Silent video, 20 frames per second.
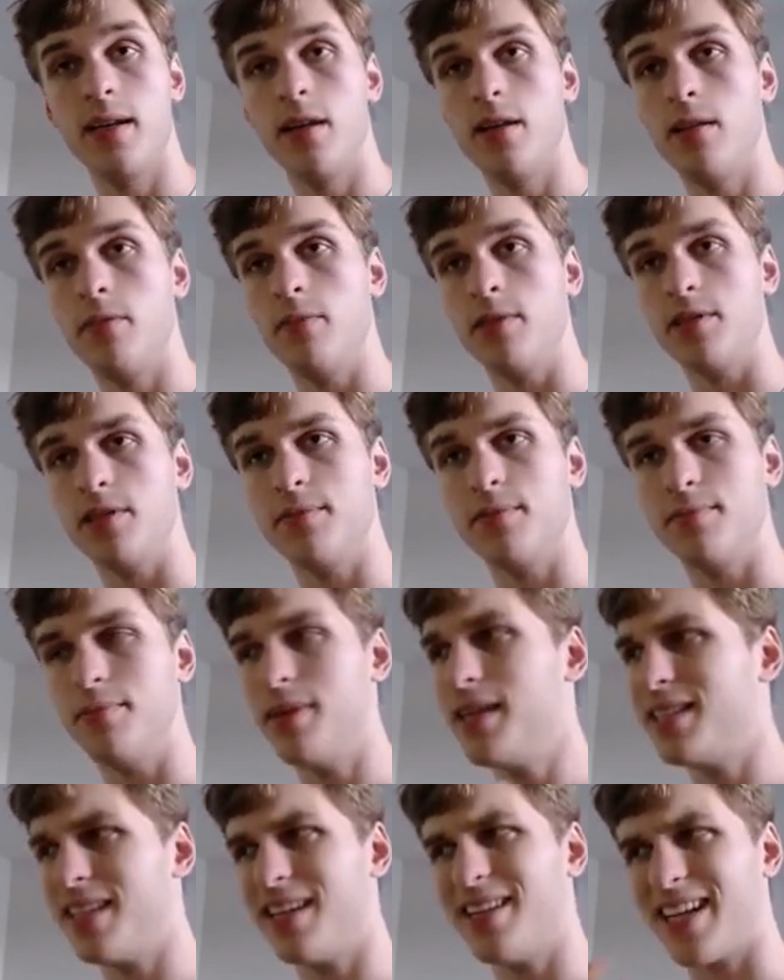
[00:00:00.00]
which
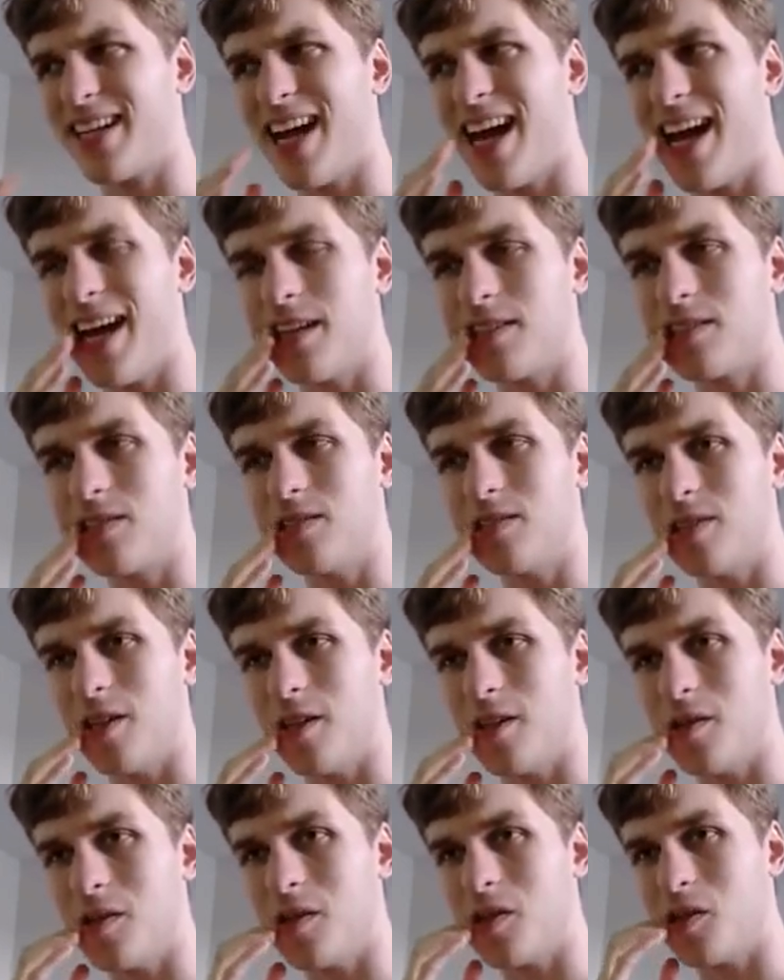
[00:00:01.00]
may sound like a hassle
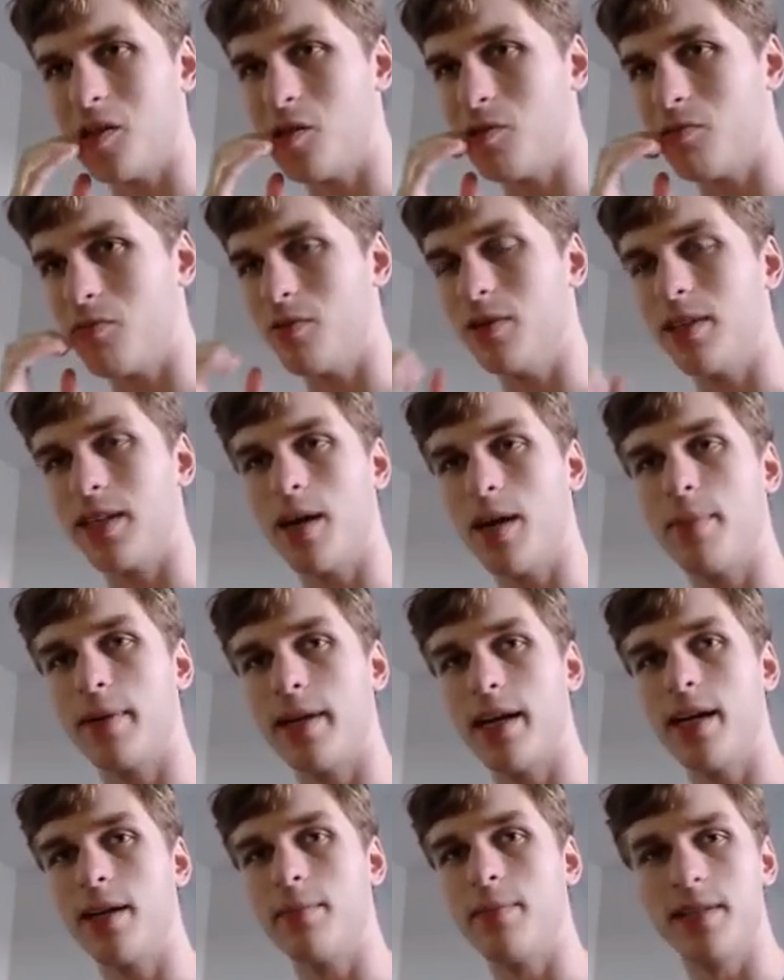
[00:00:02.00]
and really
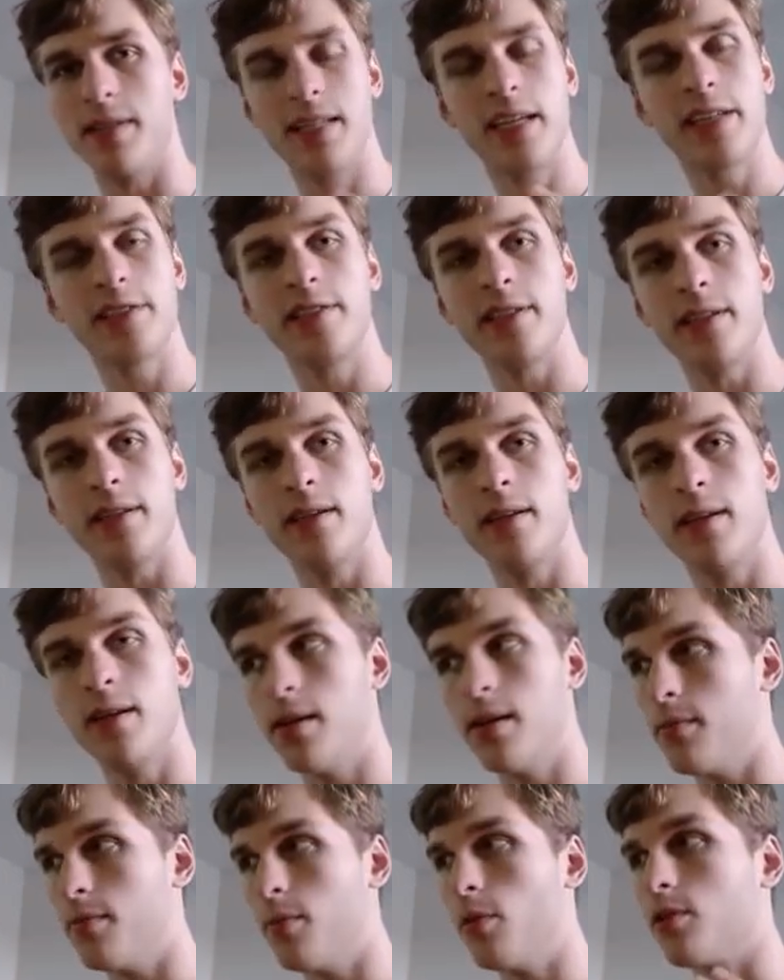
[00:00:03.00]
complicated, but it's actually
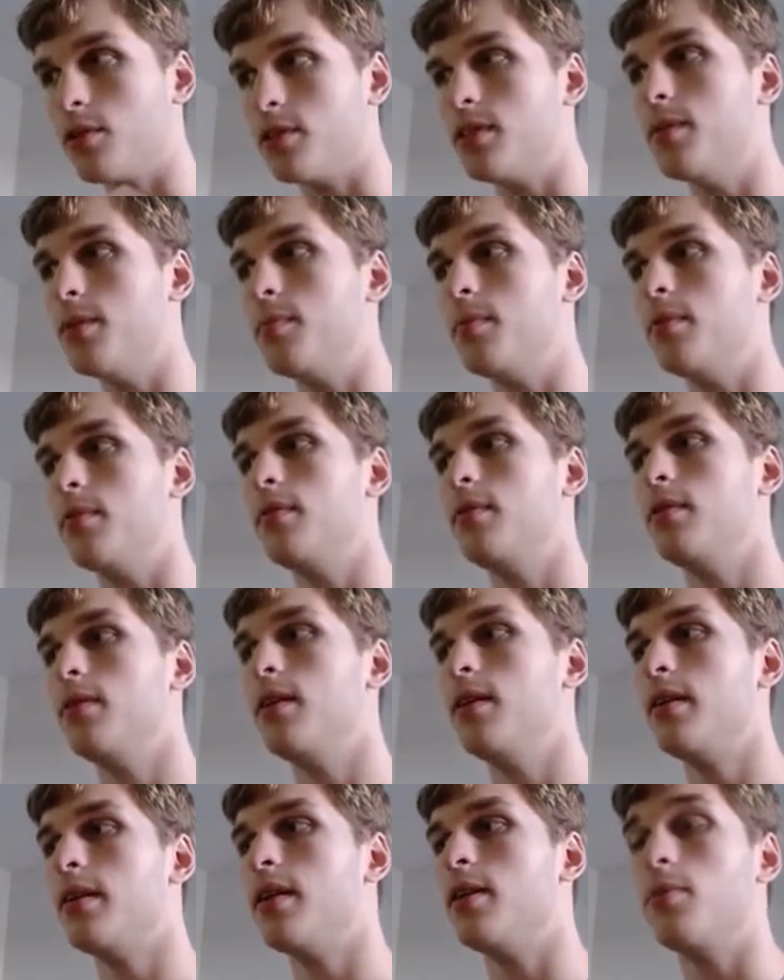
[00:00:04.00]
more simple
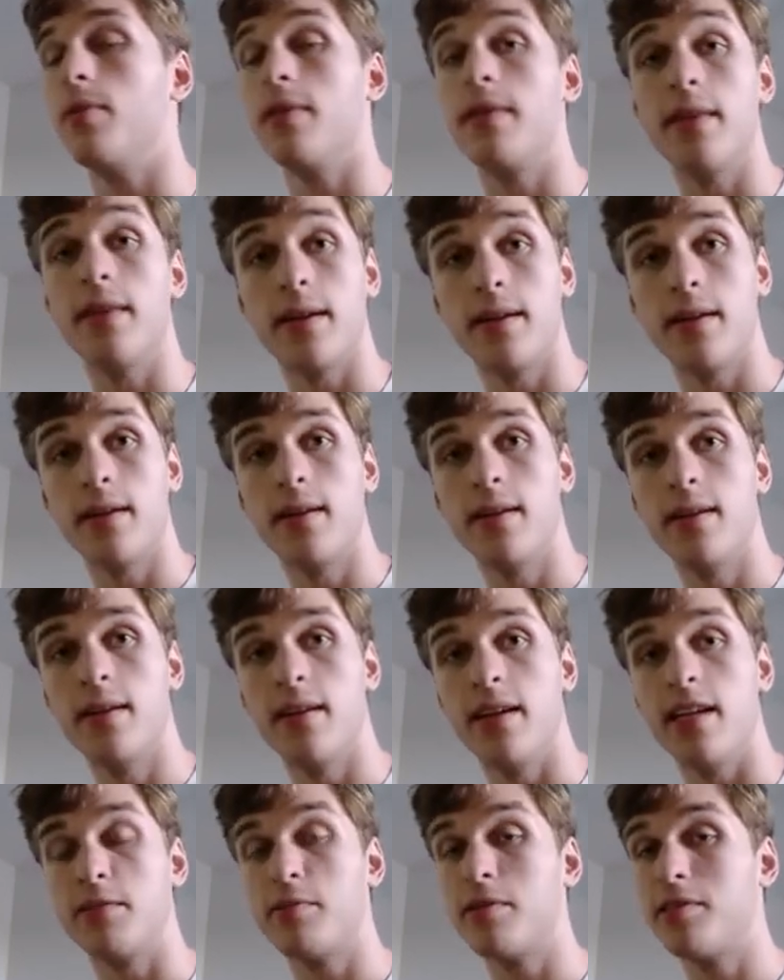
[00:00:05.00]
than you would think,
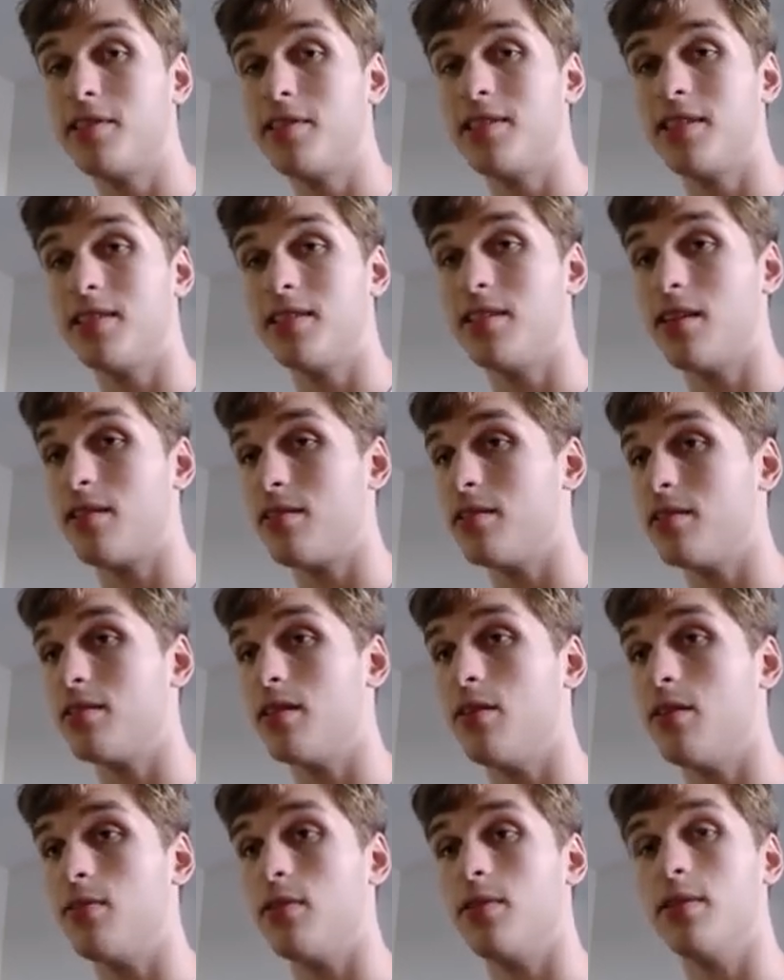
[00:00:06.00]
especially since suckless
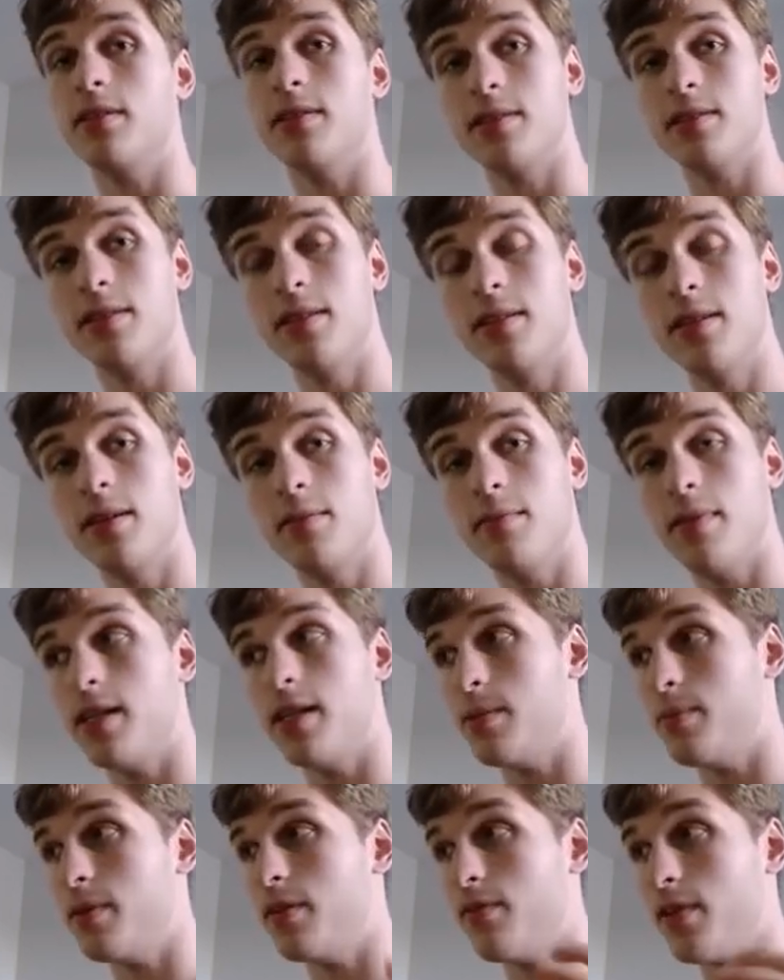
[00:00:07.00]
software is
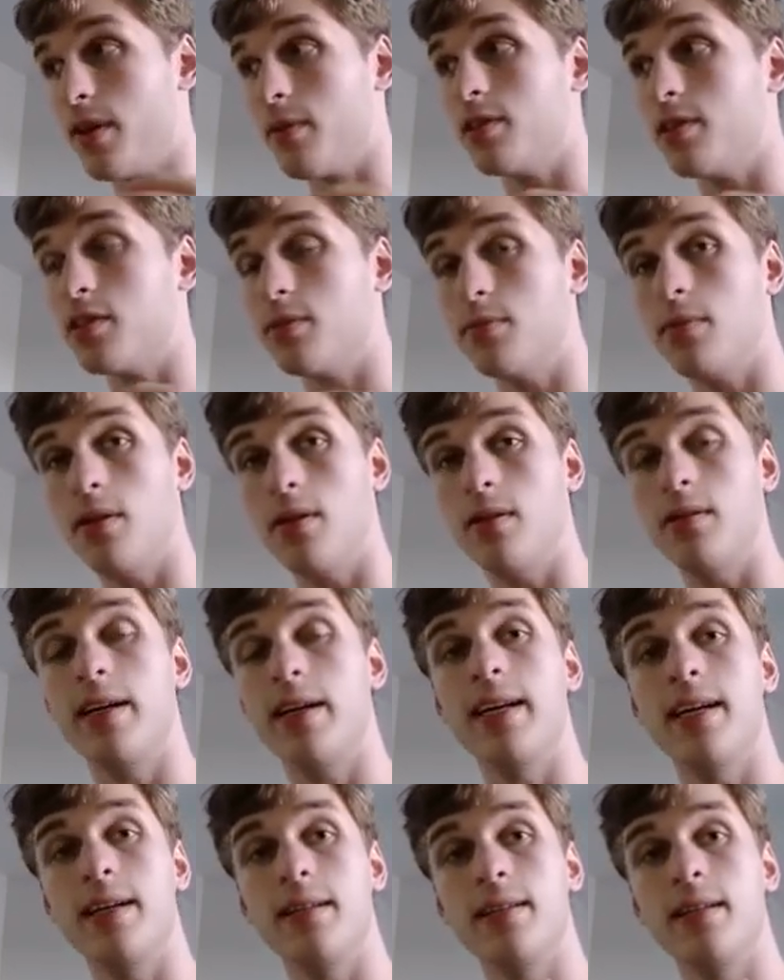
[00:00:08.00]
made to be very small
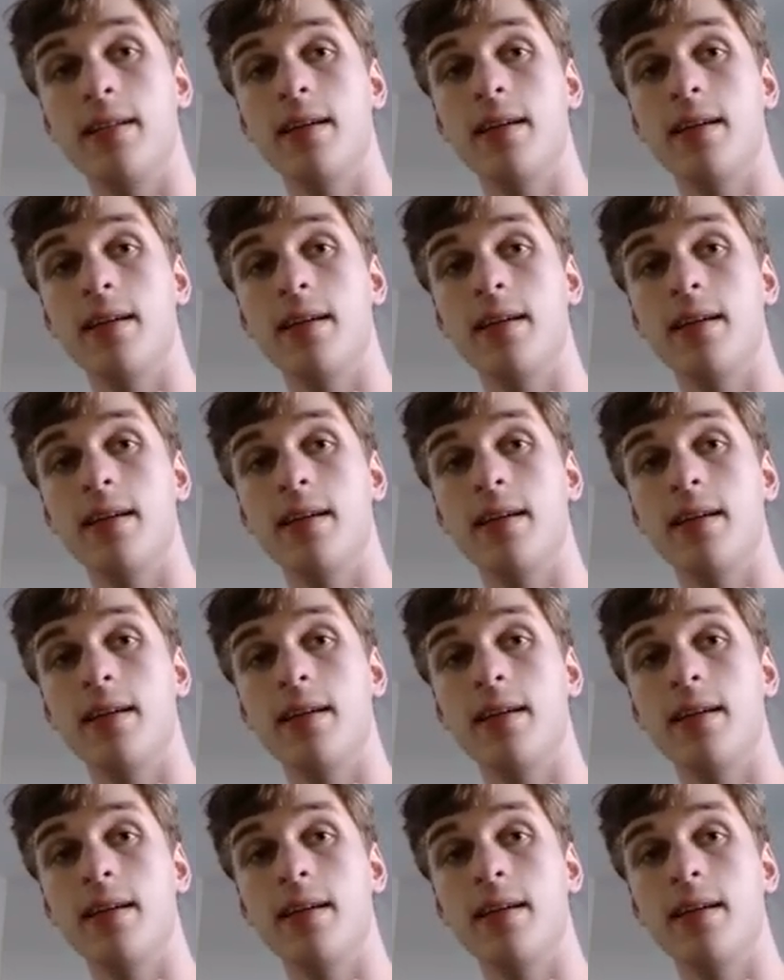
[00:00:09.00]
and